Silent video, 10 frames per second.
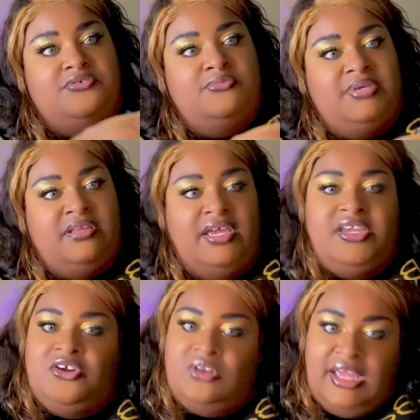be
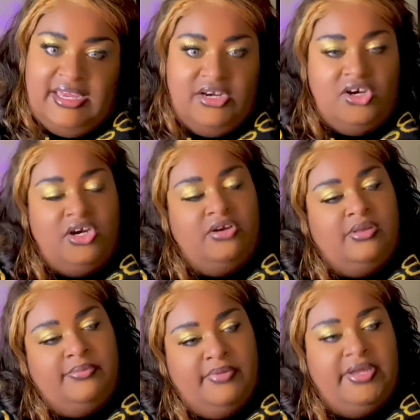like your liner, your
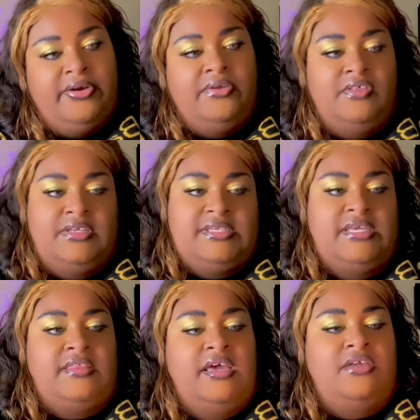lip liner, things
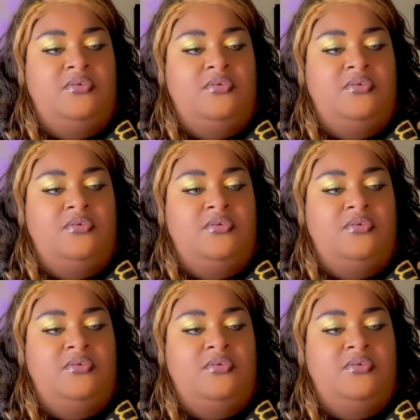like that.